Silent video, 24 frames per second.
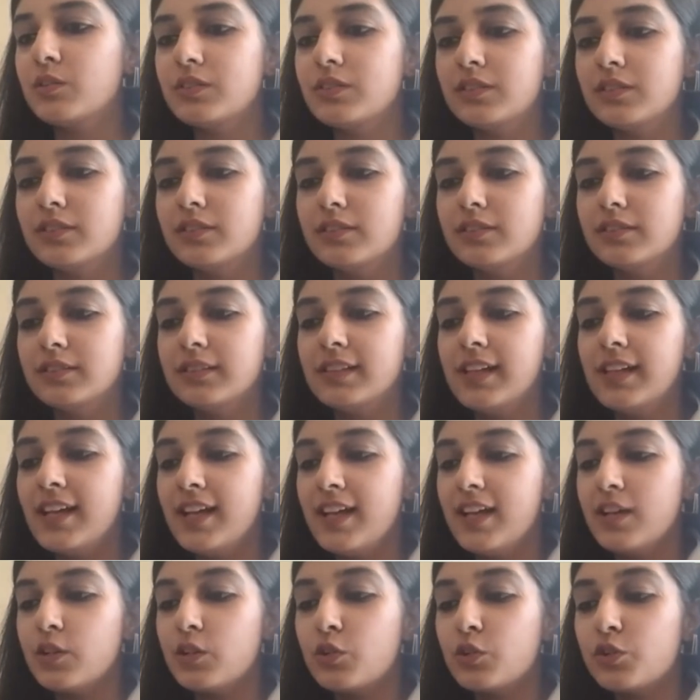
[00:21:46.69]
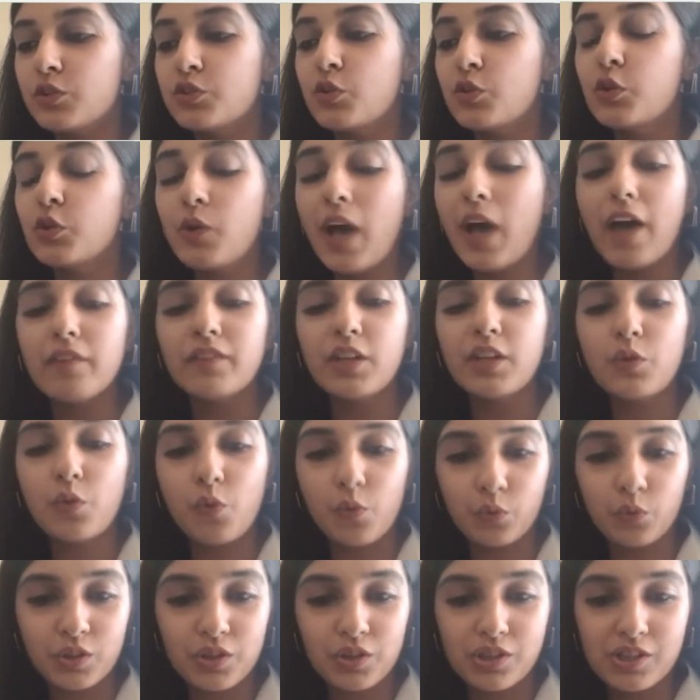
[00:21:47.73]
uh, is going to have that
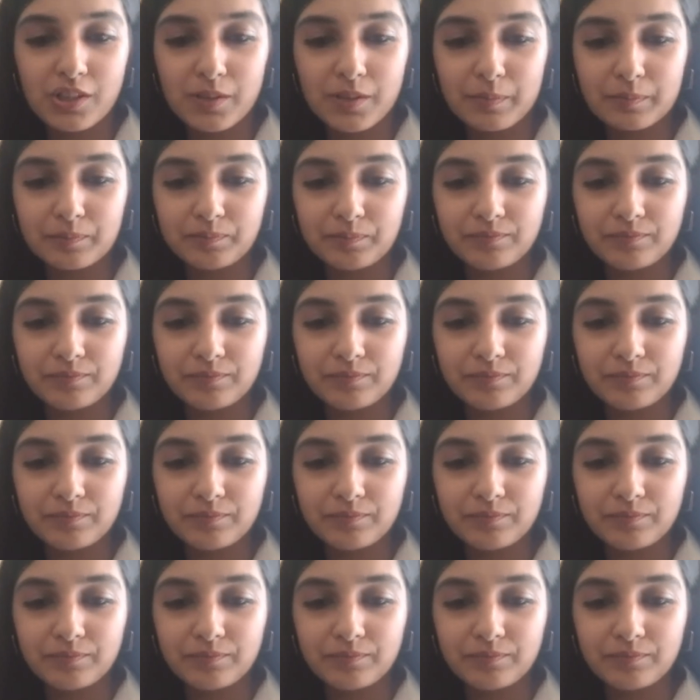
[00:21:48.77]
ownership,